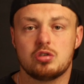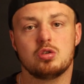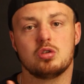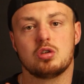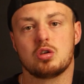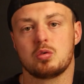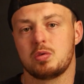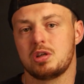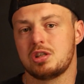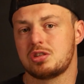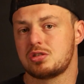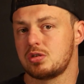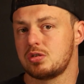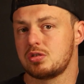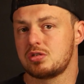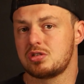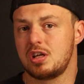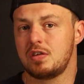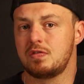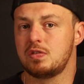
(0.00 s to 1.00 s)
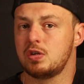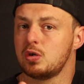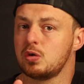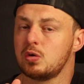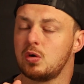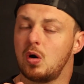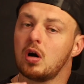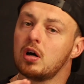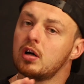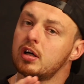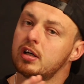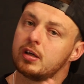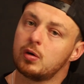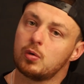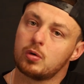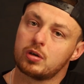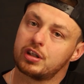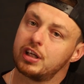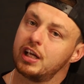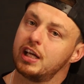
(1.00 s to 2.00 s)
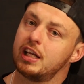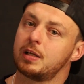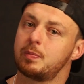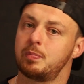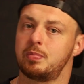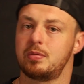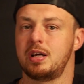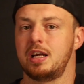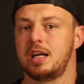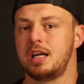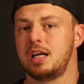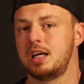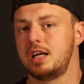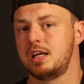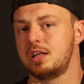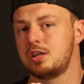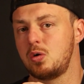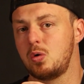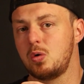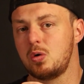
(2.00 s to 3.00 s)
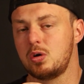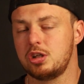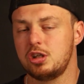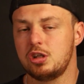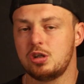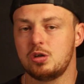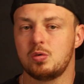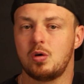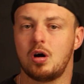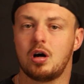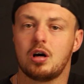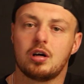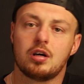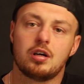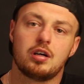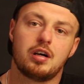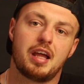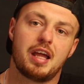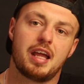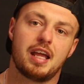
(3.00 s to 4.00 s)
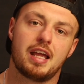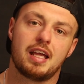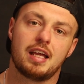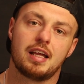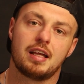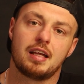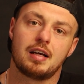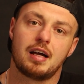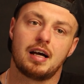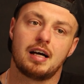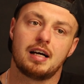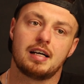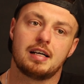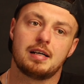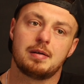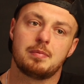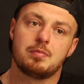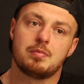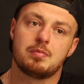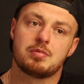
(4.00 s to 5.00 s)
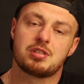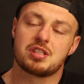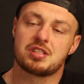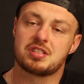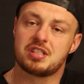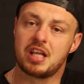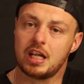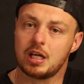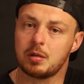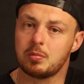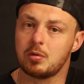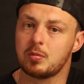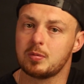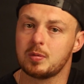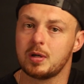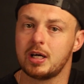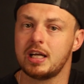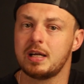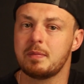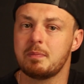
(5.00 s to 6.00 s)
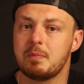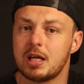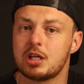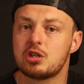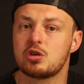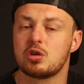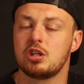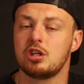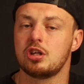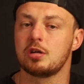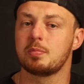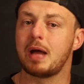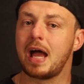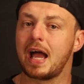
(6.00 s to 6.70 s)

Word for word: Do your research. If you are an organic brand or you are a um, sustainable brand, make sure that your